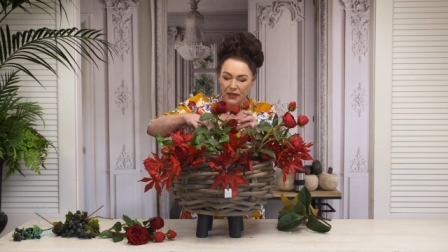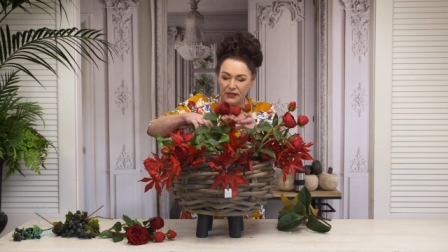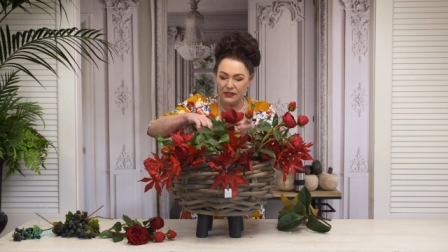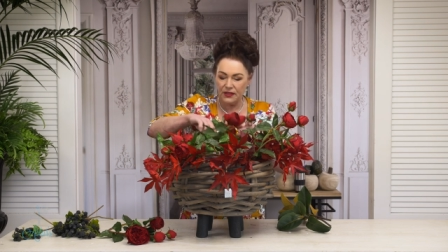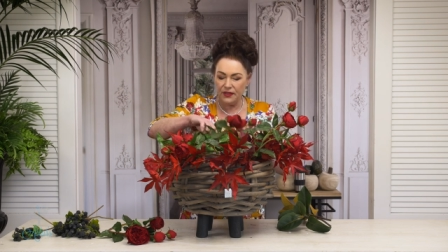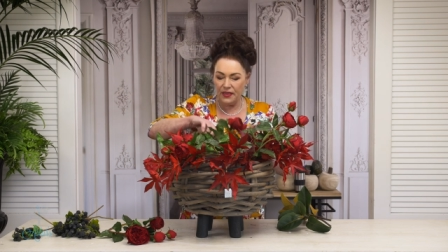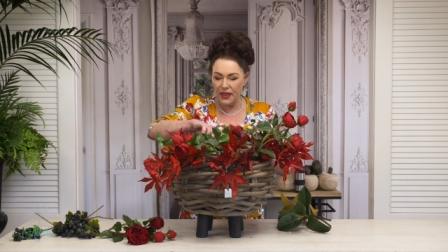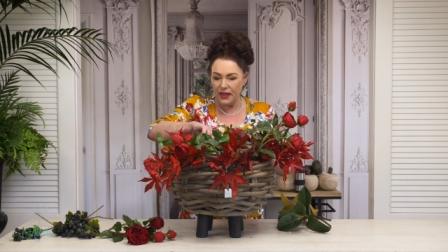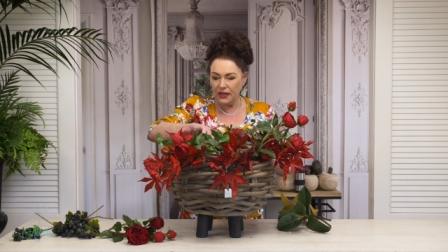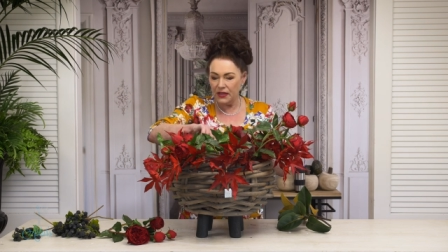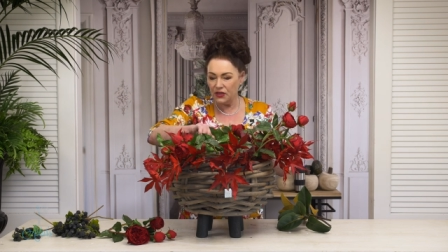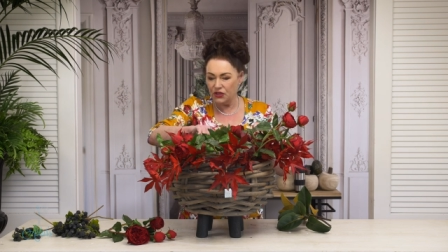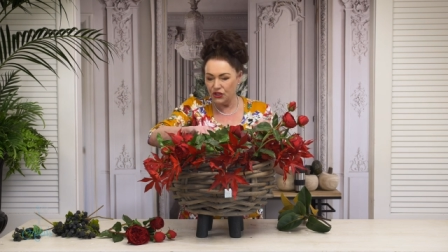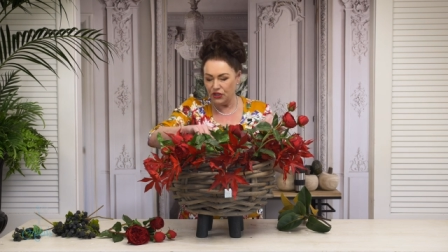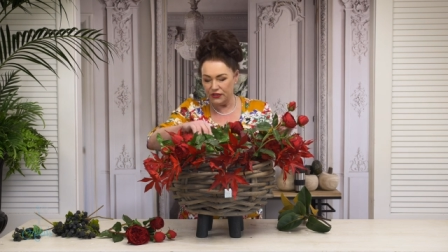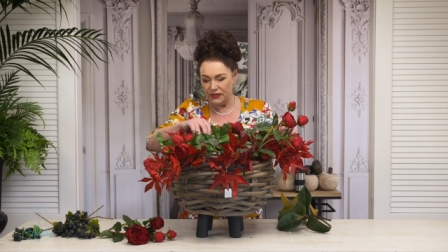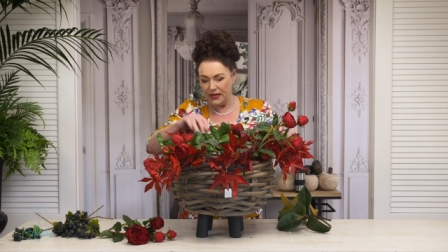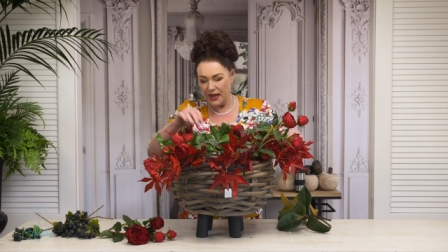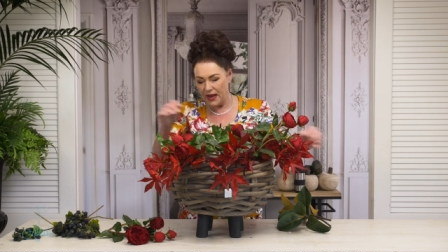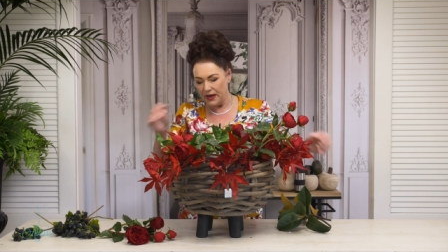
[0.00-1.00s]
So that can
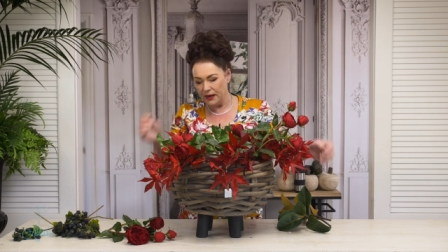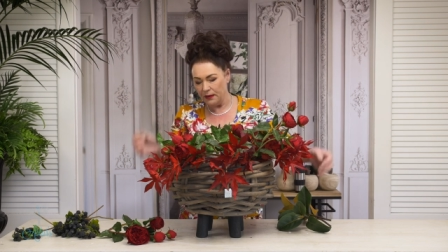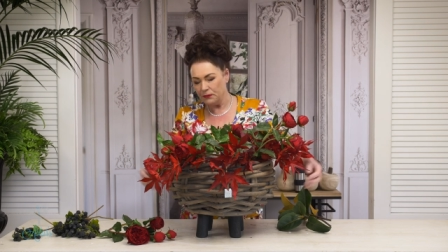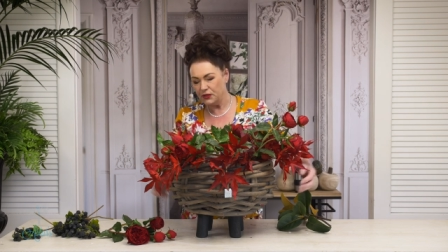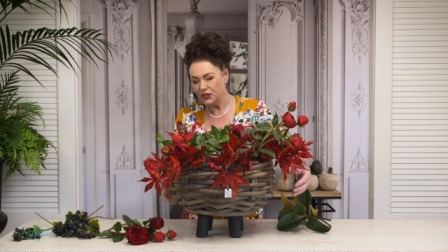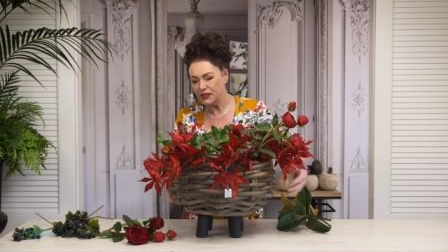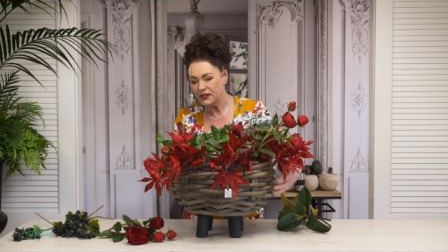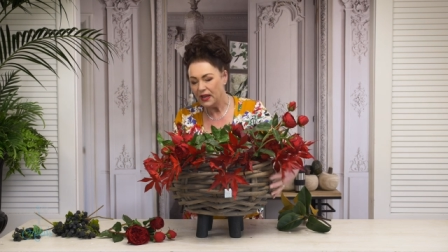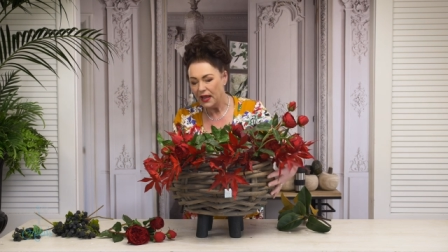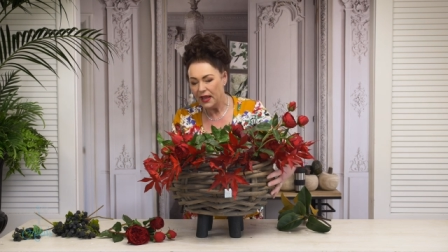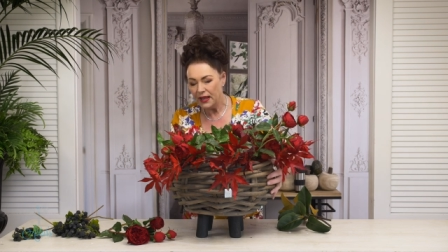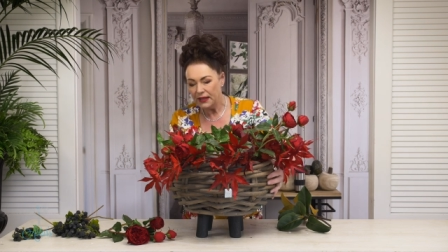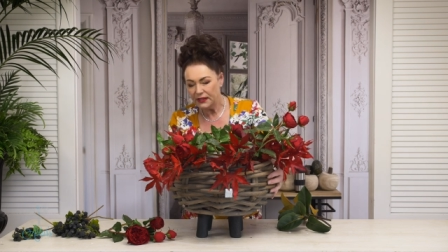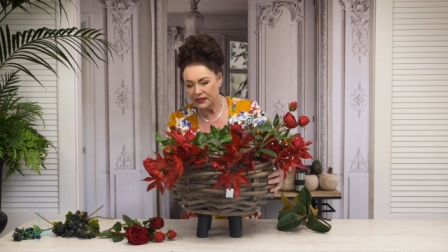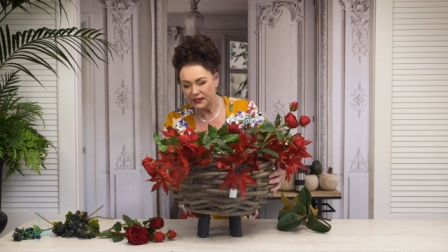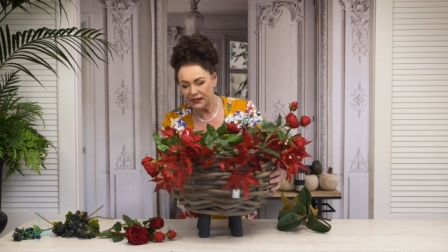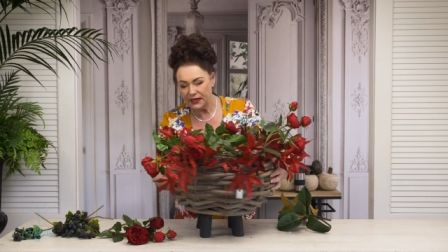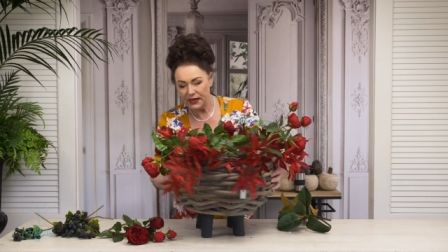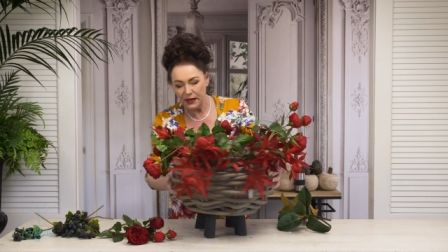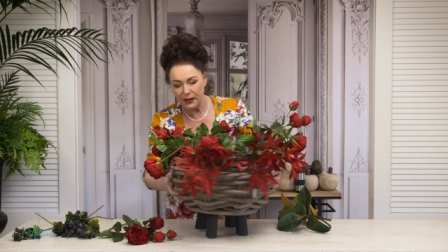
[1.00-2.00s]
just, and I'm just,
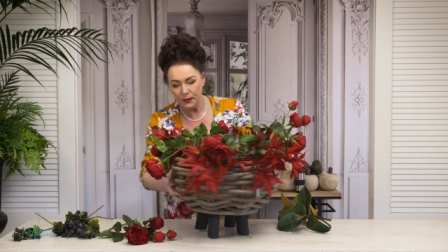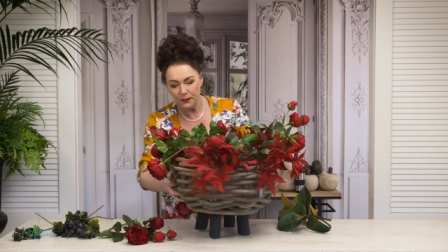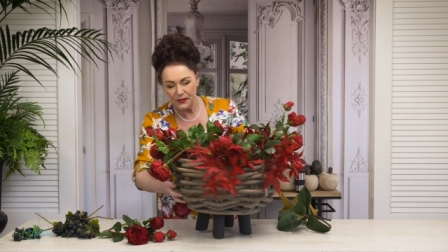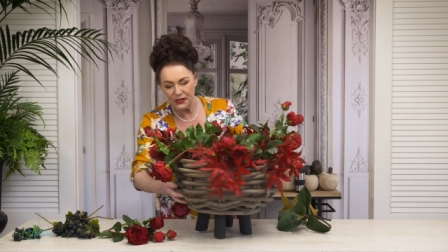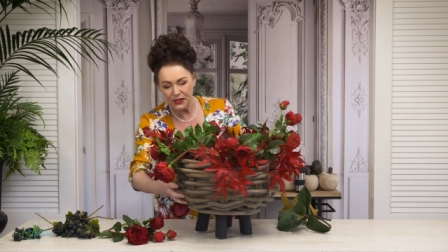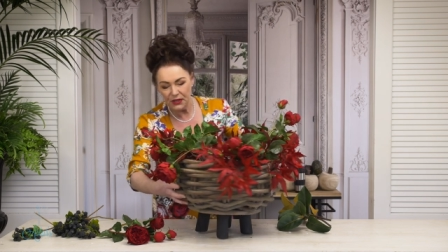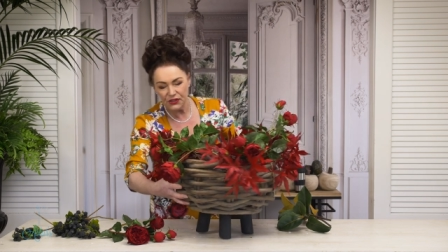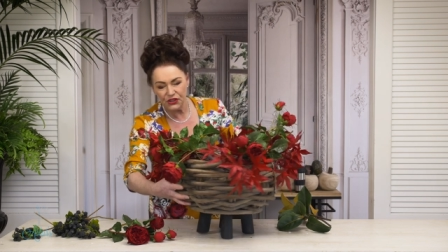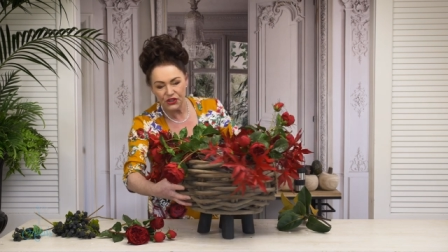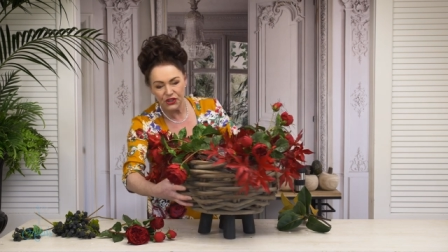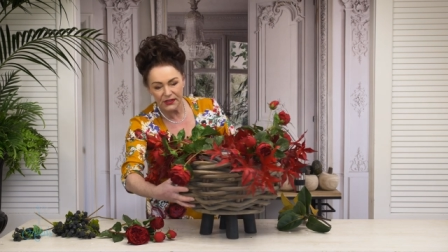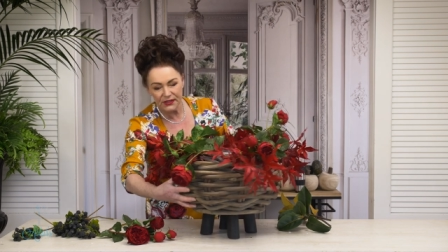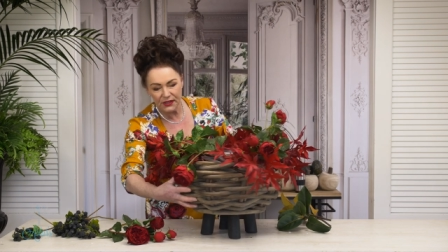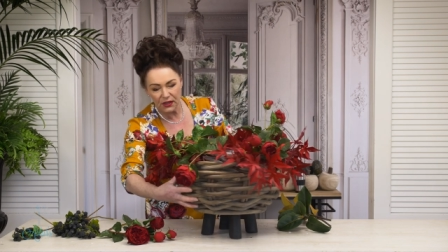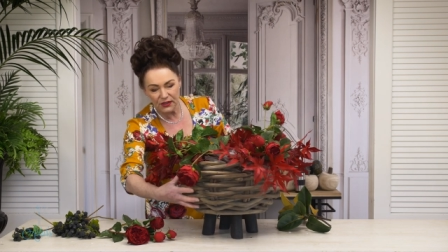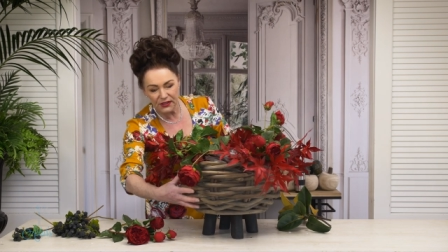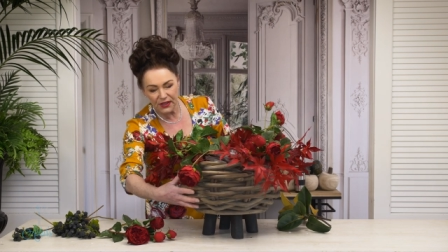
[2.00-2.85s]
just getting them so just so